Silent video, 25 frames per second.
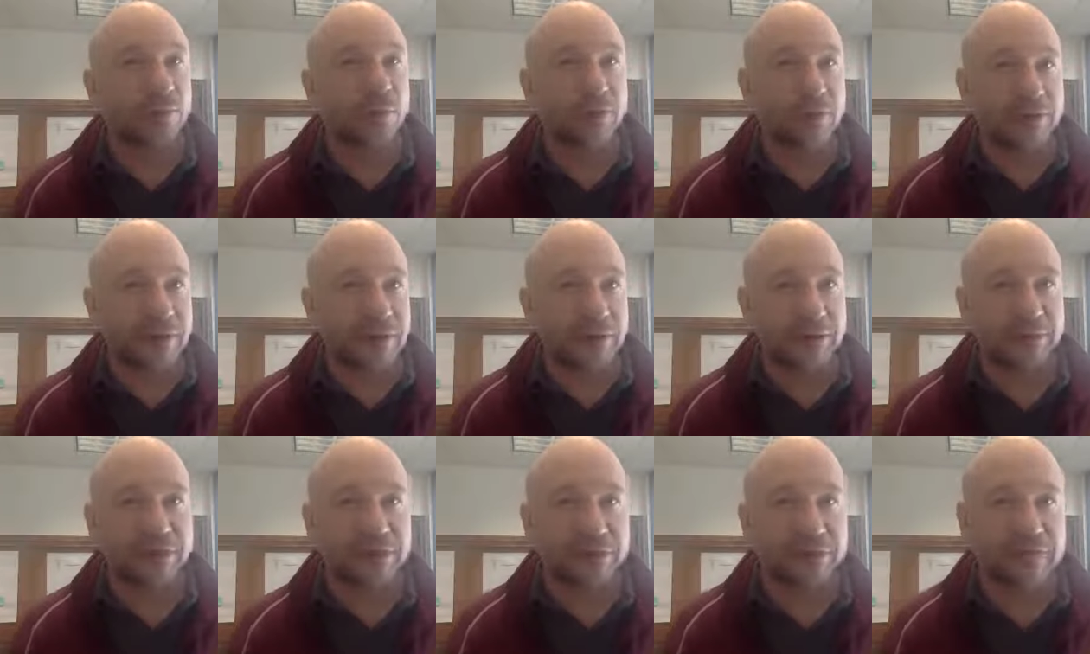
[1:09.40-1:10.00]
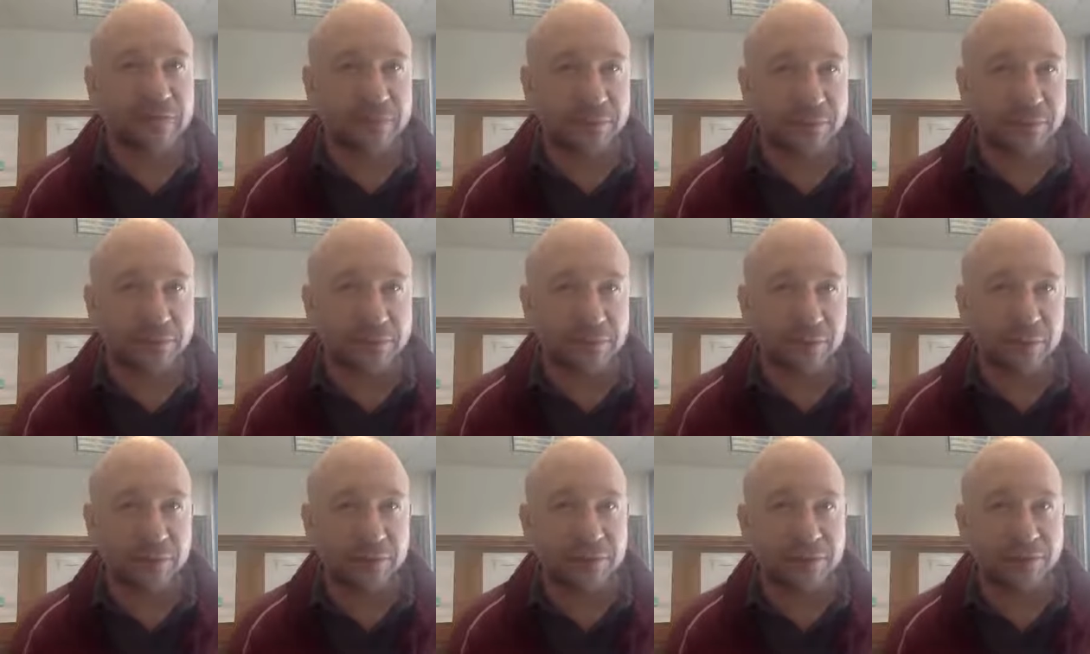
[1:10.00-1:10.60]
really interesting
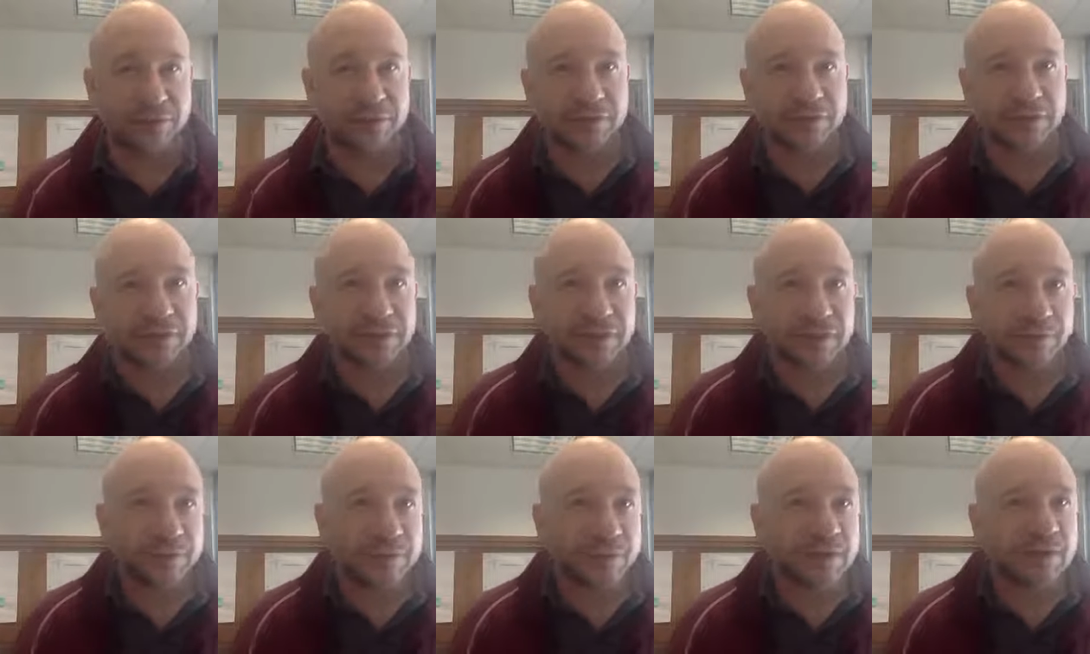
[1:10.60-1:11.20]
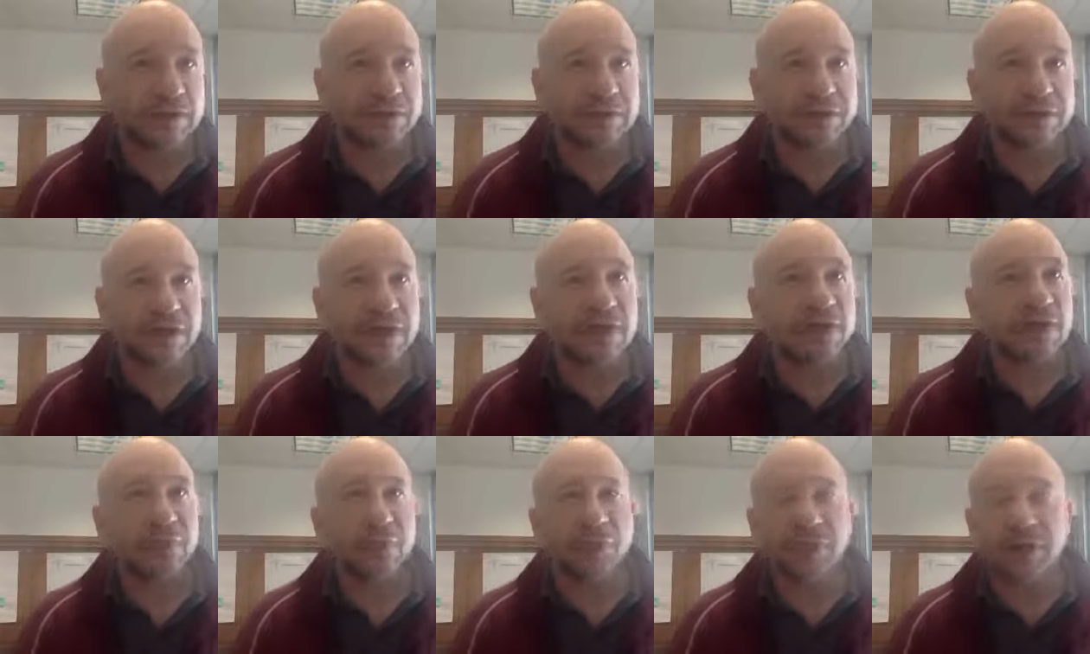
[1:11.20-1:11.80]
results. Because
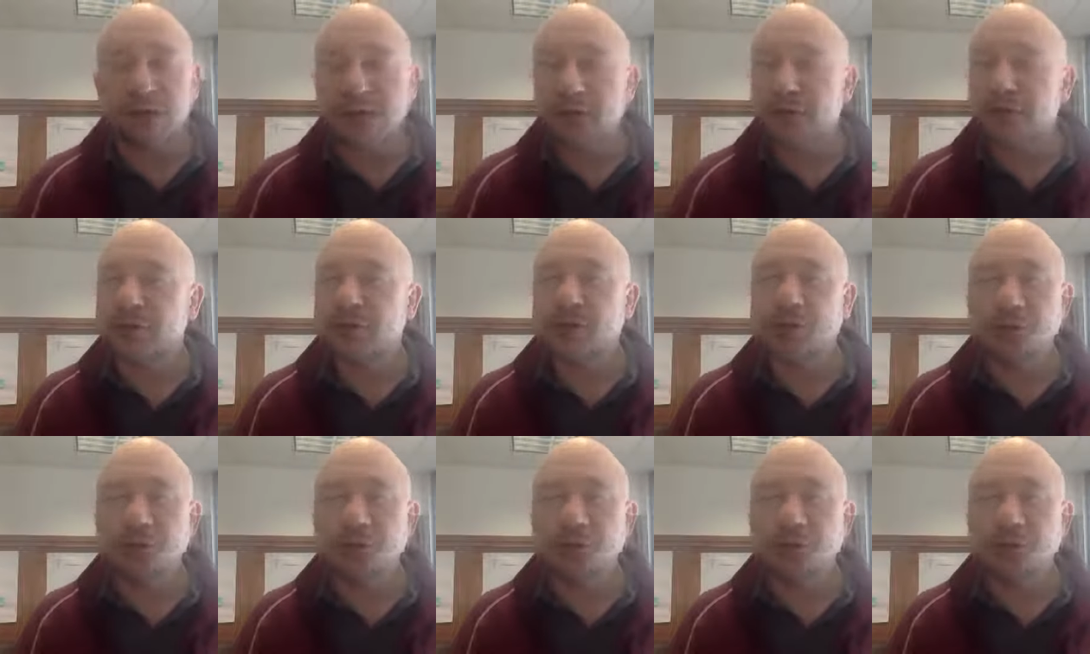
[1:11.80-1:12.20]
when you get on the